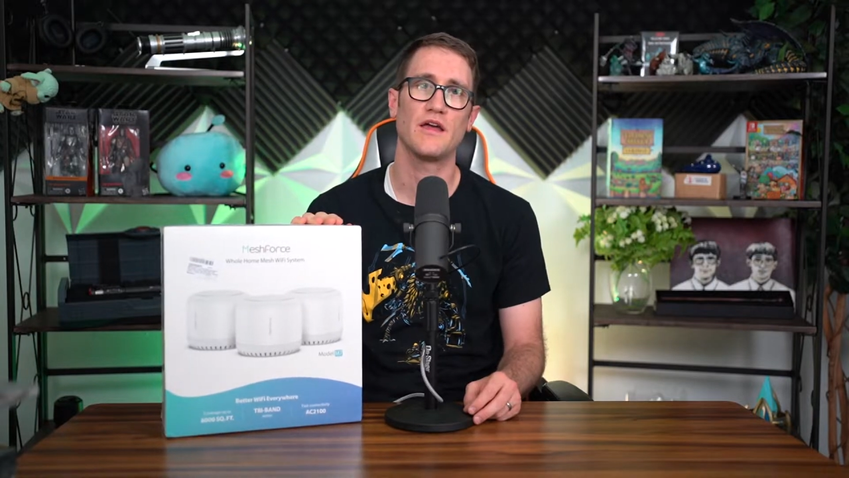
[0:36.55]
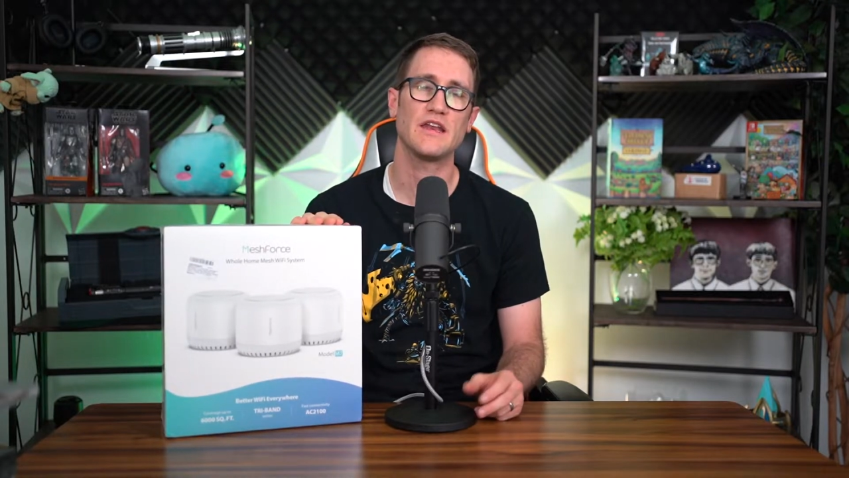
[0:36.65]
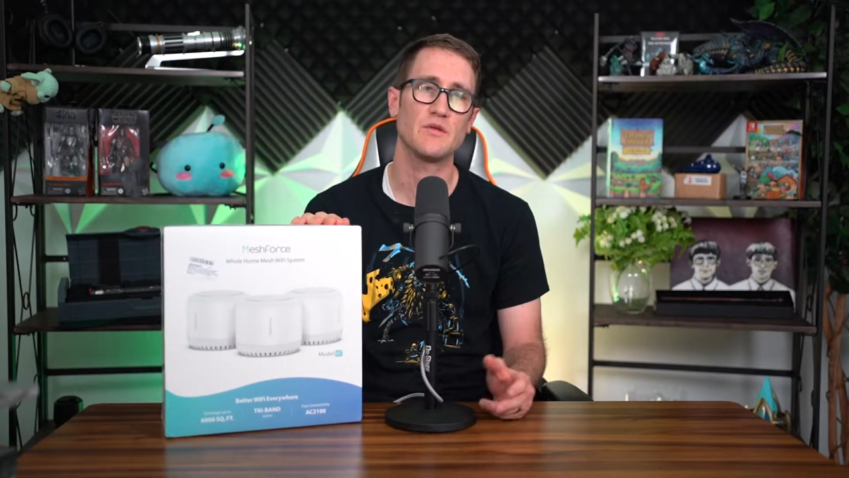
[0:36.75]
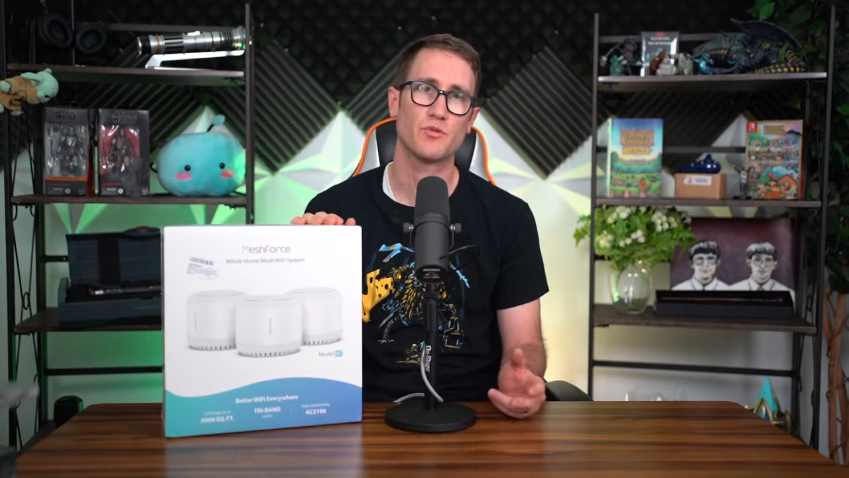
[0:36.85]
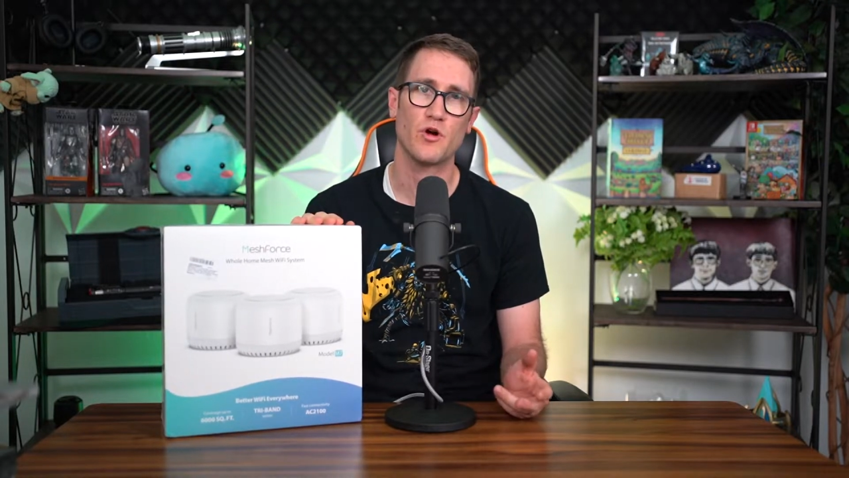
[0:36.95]

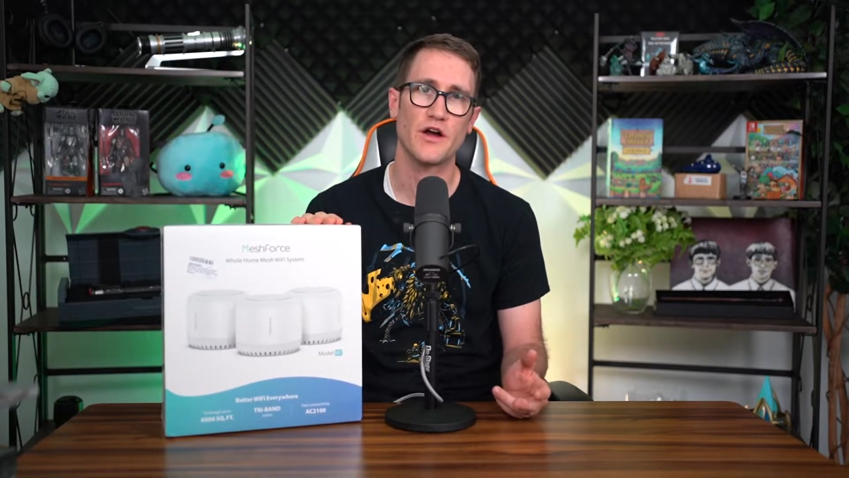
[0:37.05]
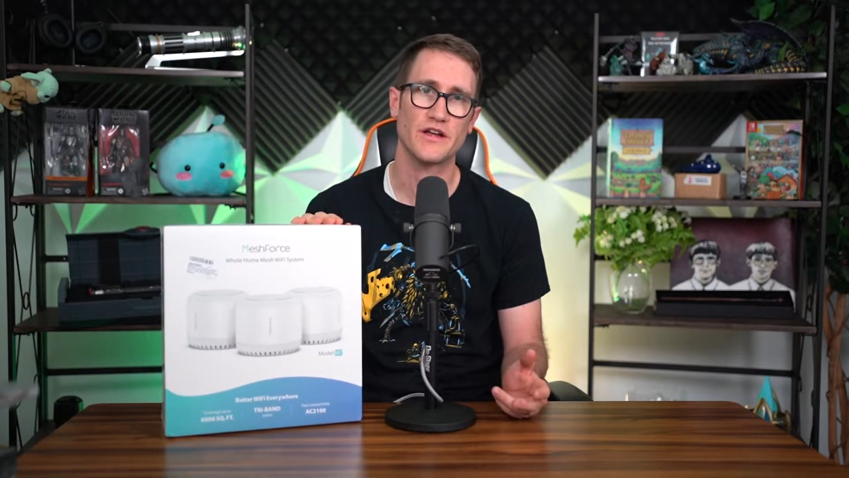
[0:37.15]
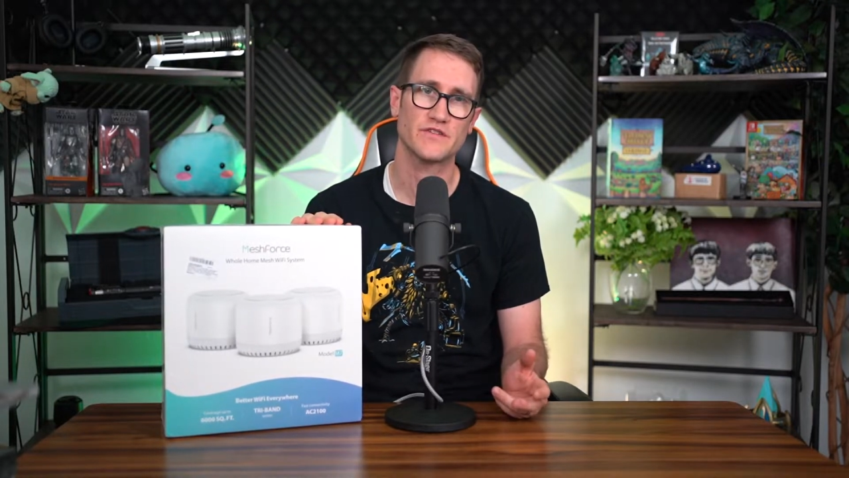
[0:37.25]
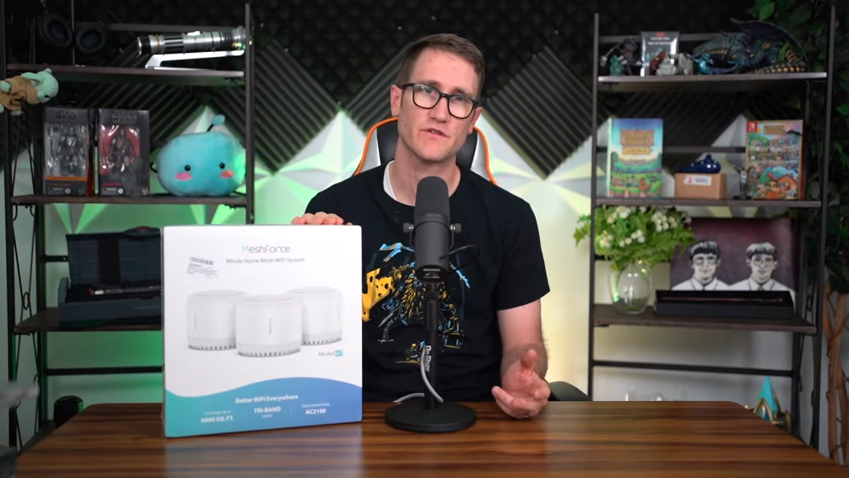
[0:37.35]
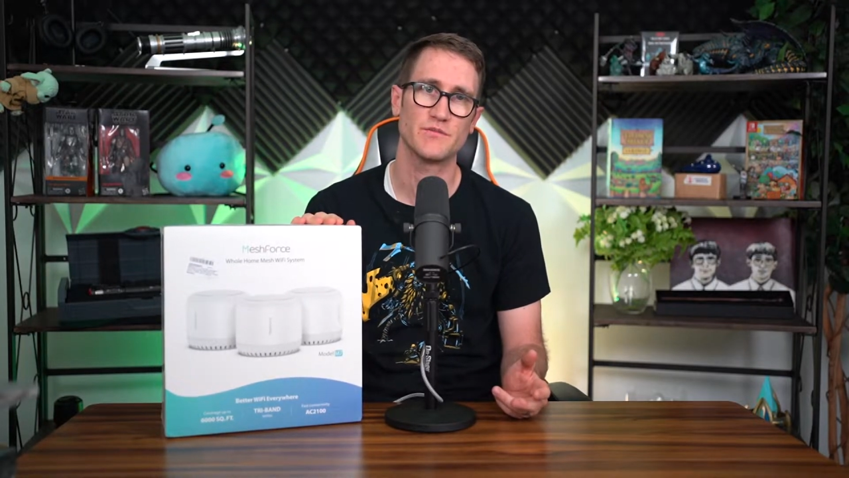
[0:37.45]
any
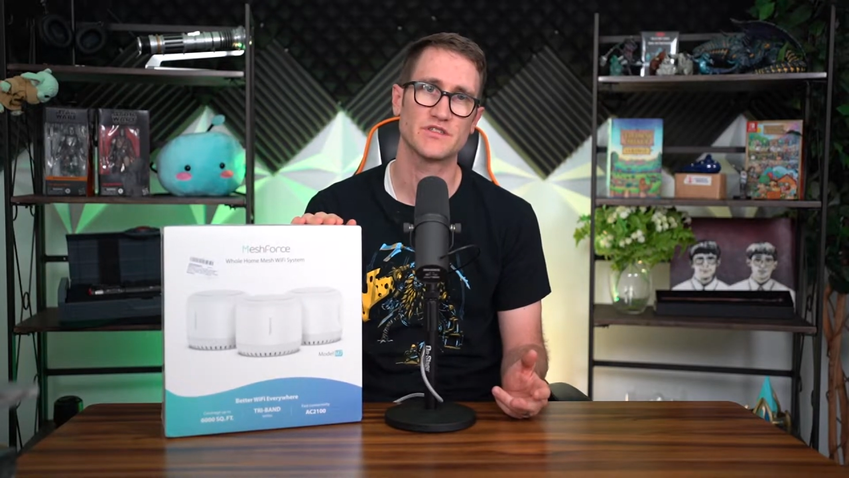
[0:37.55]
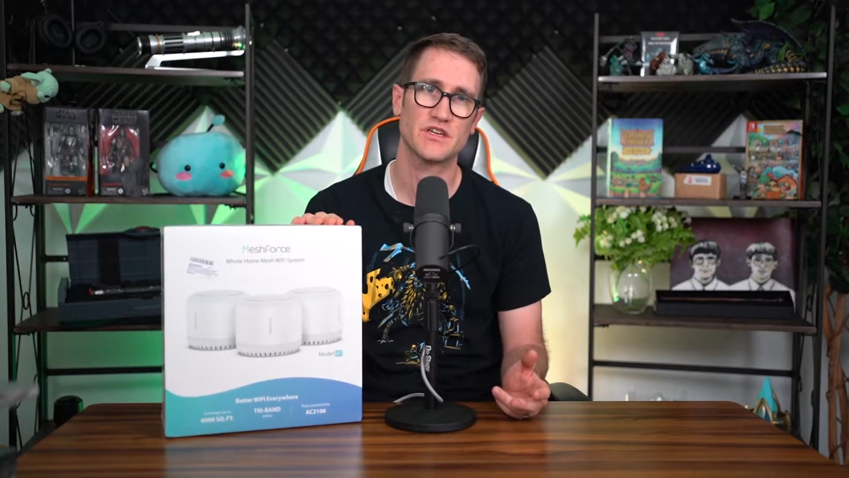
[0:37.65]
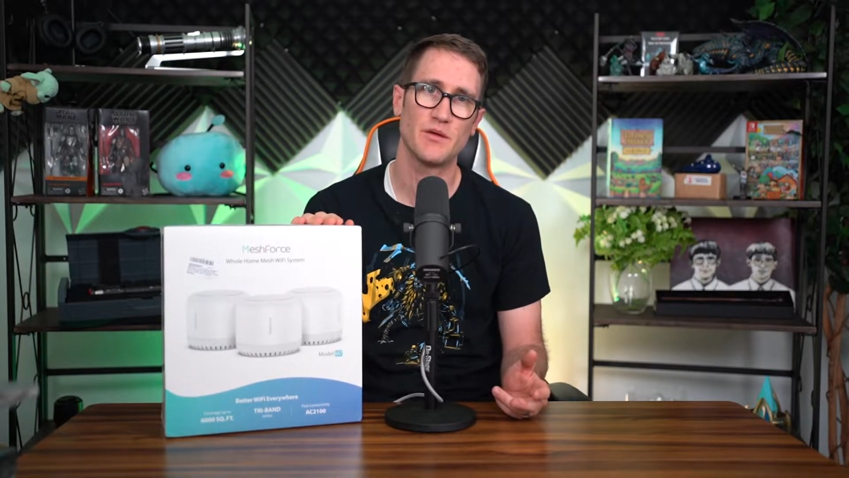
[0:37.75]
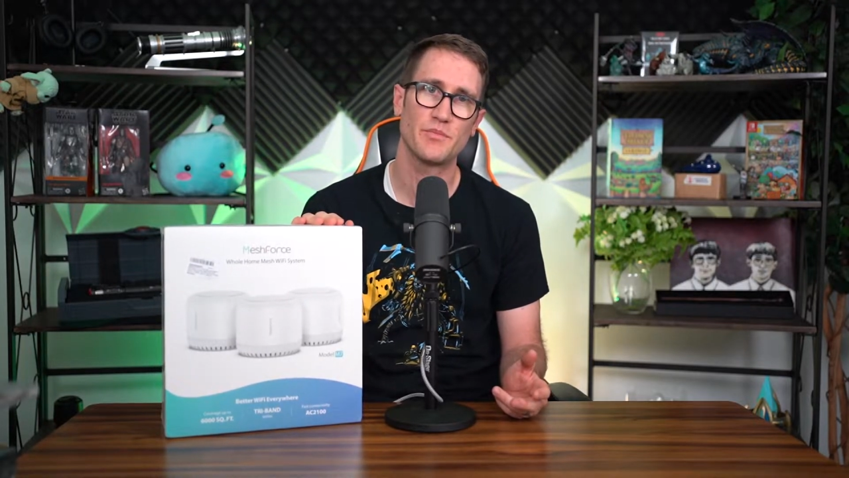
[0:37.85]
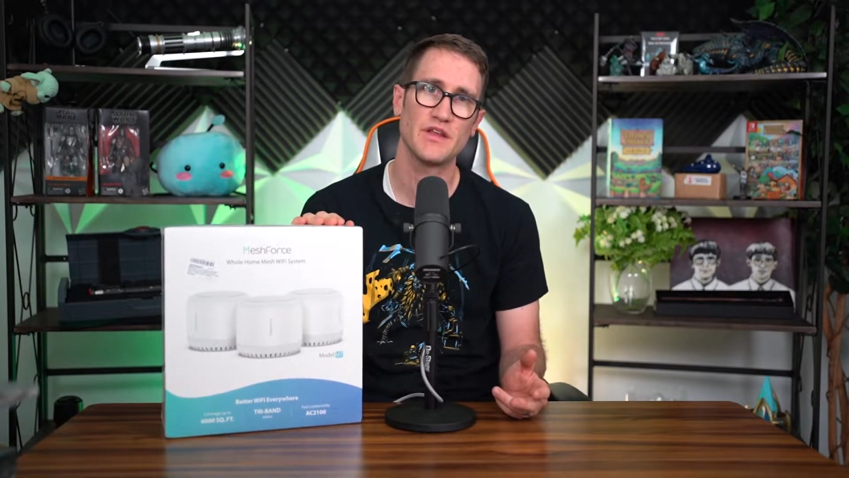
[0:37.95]
products from this
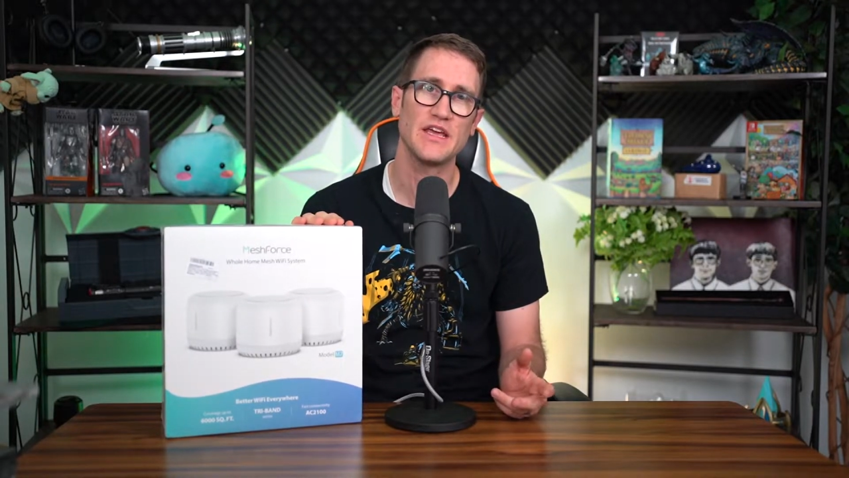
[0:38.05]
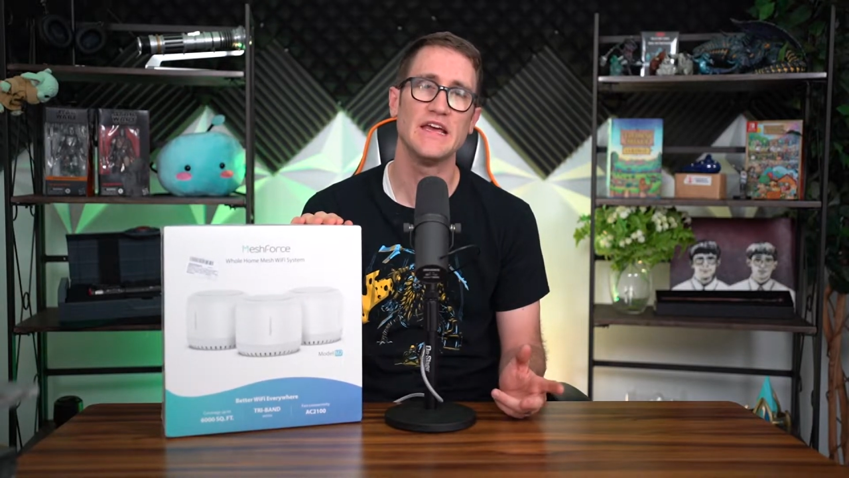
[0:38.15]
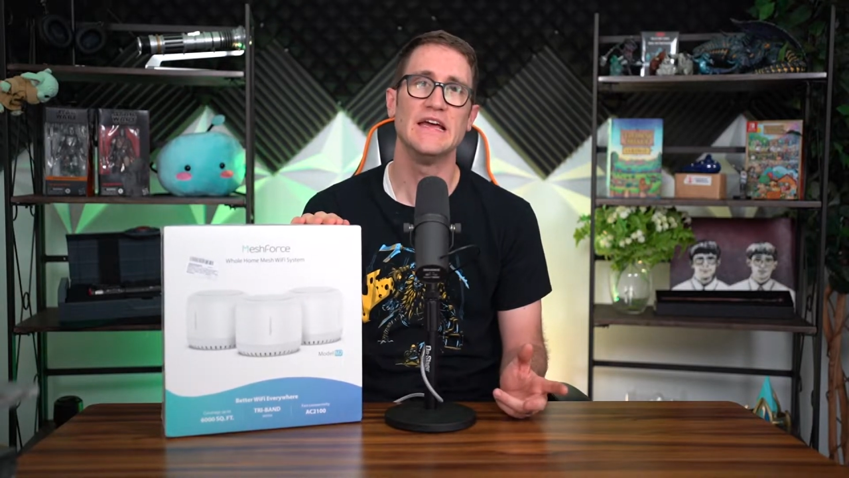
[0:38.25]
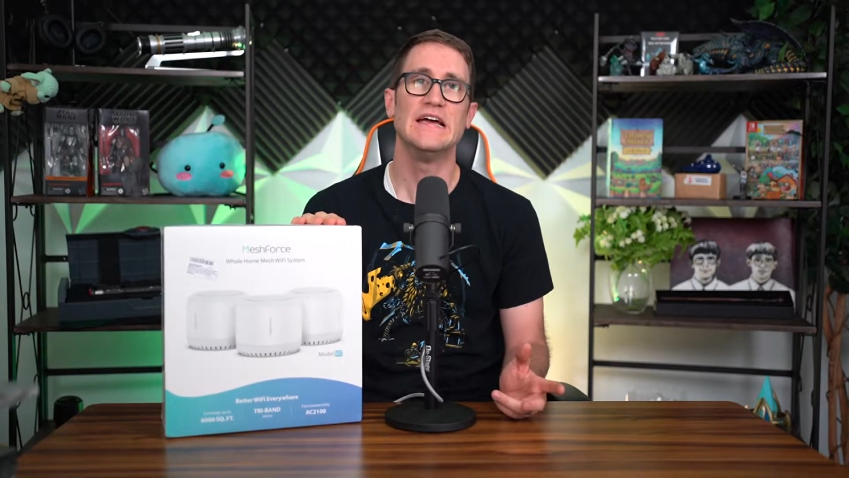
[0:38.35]
company.